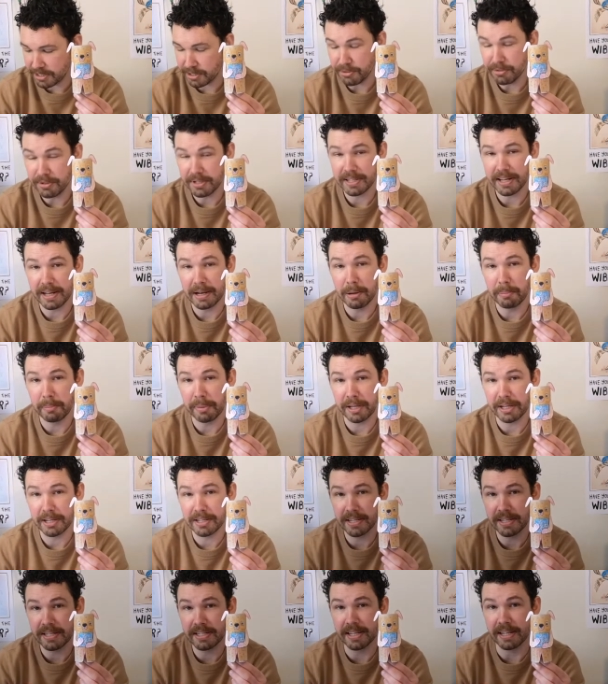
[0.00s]
do send
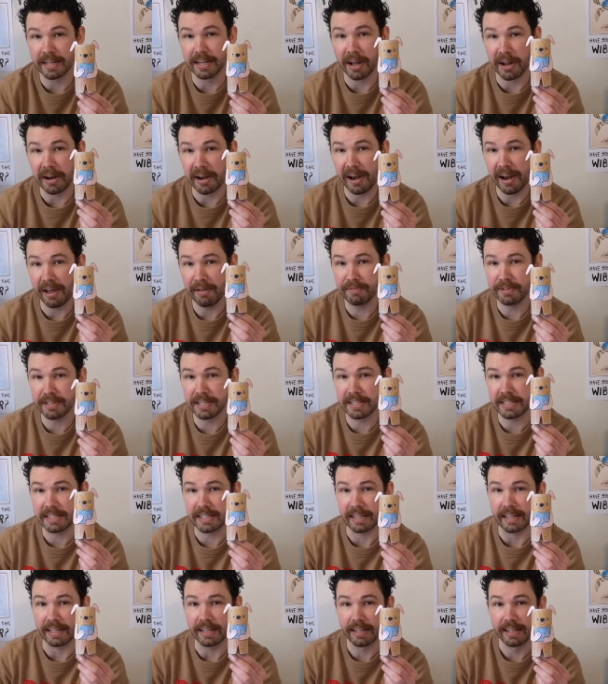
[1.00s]
pictures in. I'd love to
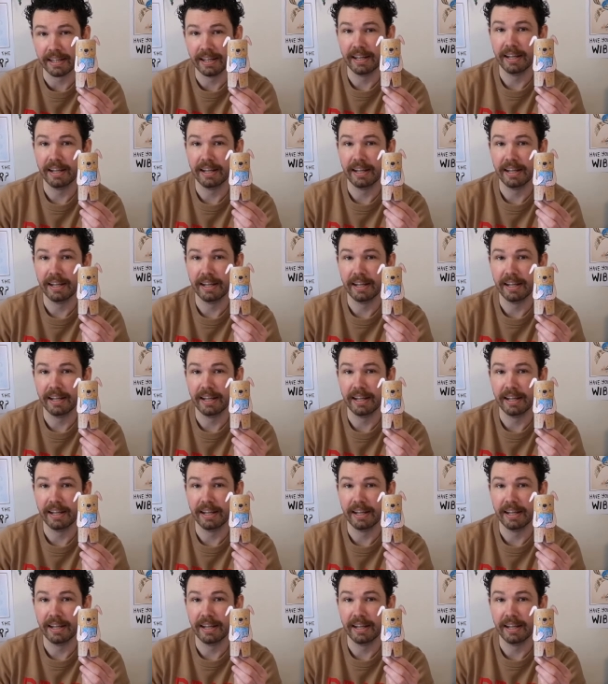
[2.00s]
see it.